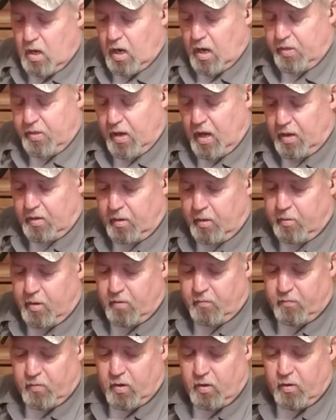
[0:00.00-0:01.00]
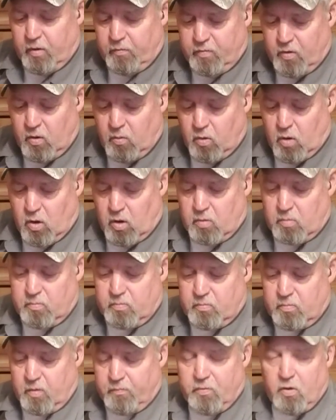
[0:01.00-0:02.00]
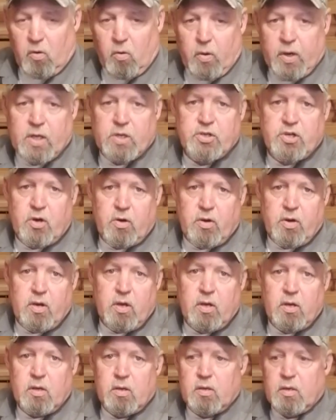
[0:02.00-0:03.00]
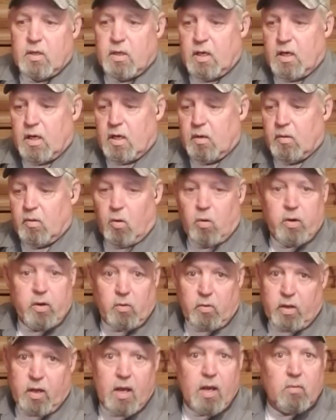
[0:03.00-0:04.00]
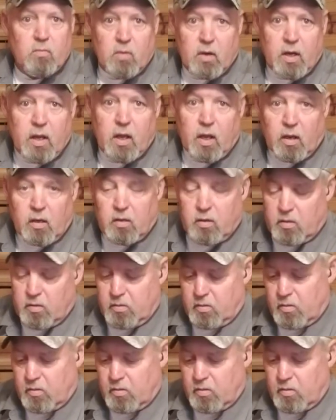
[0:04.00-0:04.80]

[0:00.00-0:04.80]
I thought maybe if you were injured or you only had one hand,